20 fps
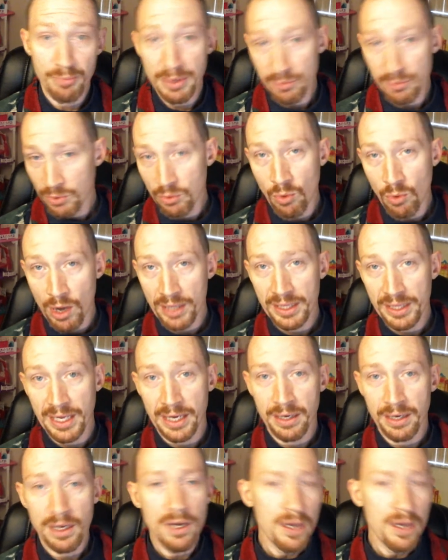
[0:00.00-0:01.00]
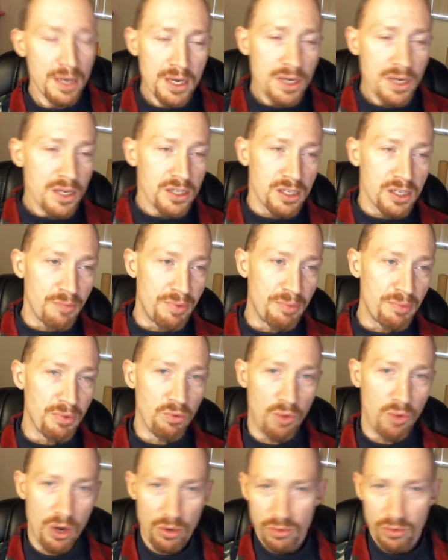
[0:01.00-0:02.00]
people will want that, some people
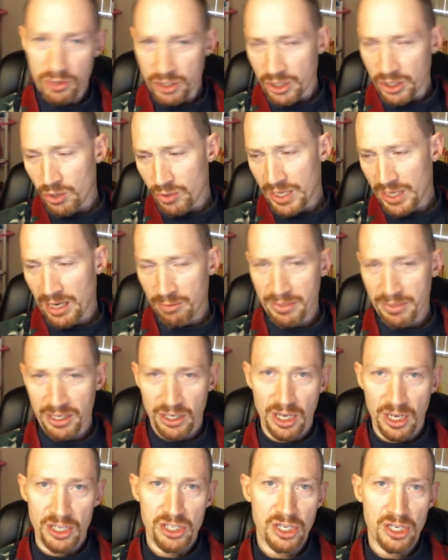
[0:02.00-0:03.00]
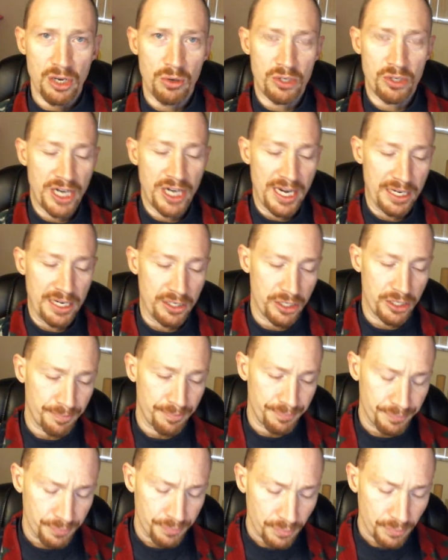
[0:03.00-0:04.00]
won't, so that'll be a, a slow change.
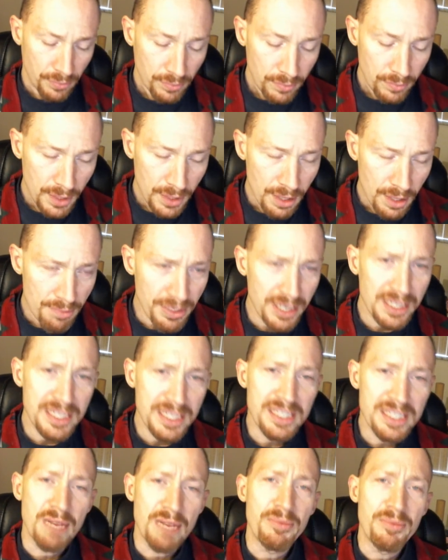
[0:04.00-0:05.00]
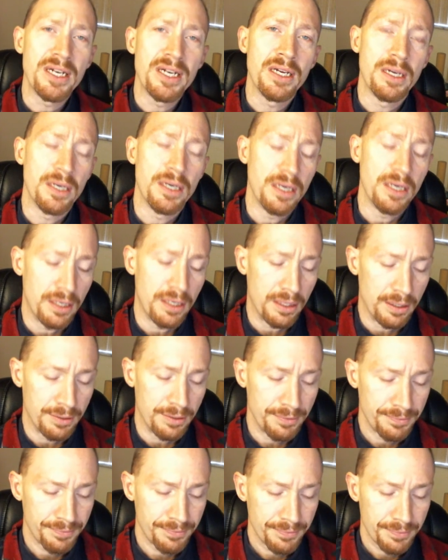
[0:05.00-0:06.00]
But at least I'm in a, a,
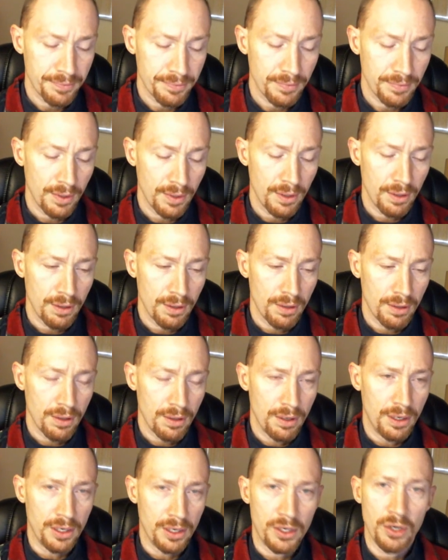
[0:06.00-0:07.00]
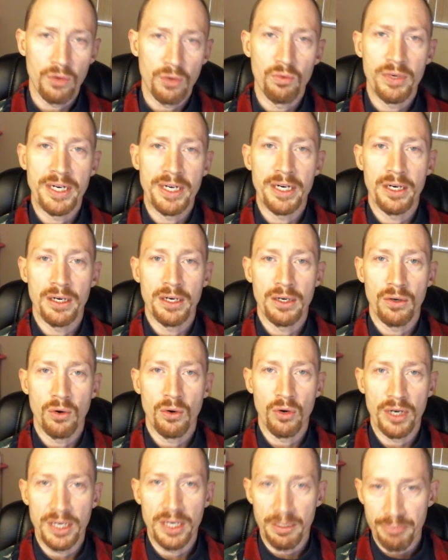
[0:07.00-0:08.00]
a career
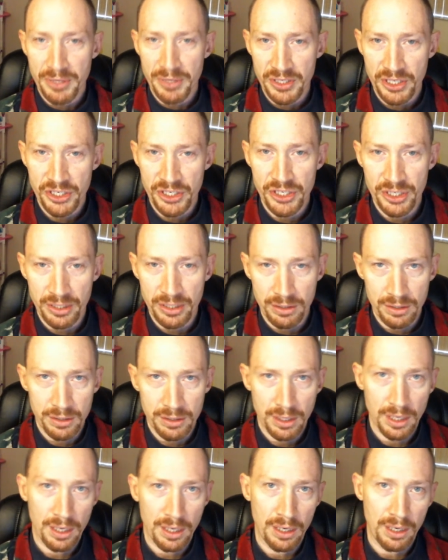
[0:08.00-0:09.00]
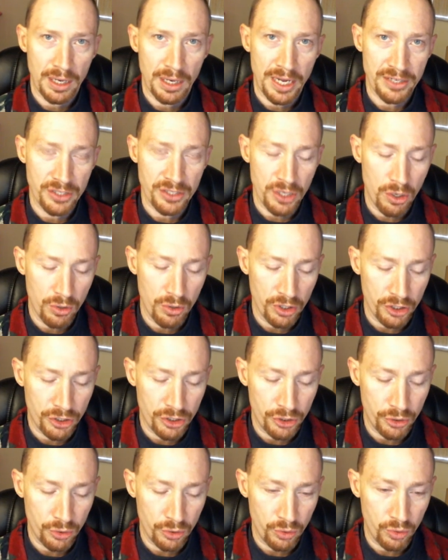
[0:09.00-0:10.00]
or in a position uh, as an owner
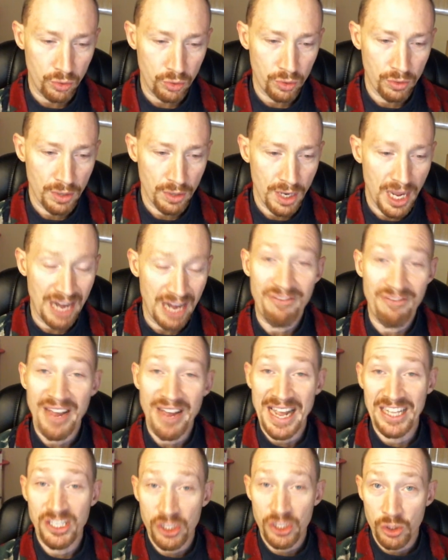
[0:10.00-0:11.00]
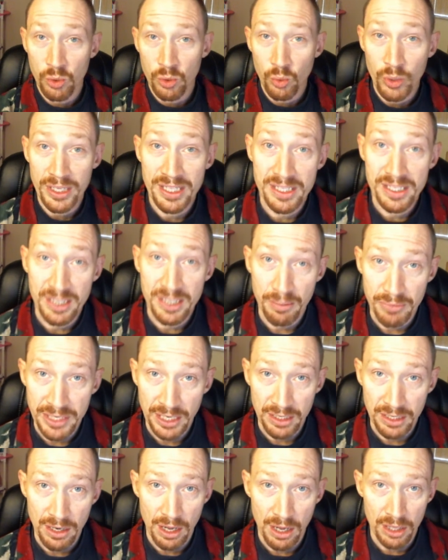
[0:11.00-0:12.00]
to advance with some
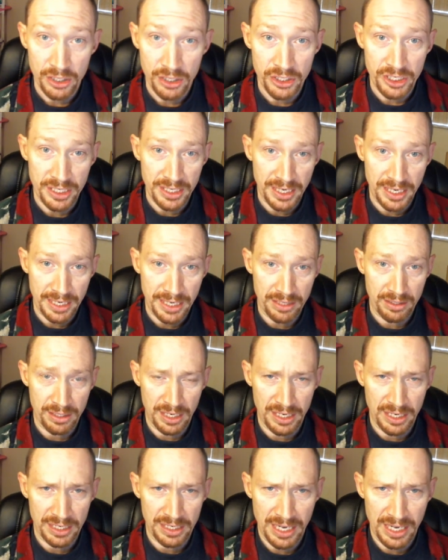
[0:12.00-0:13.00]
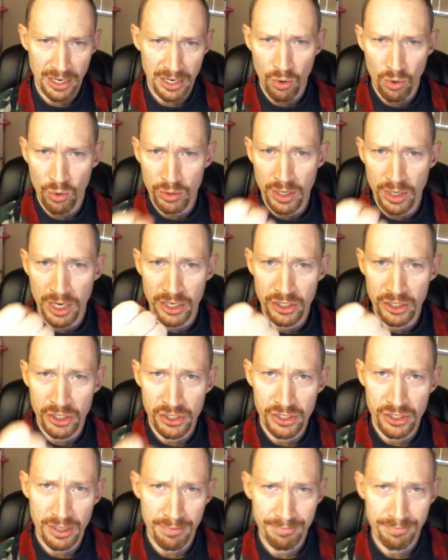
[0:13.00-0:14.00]
technology and, and kind of hold on to
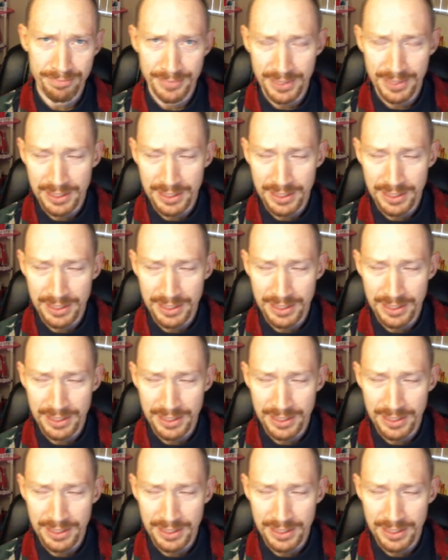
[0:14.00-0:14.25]
some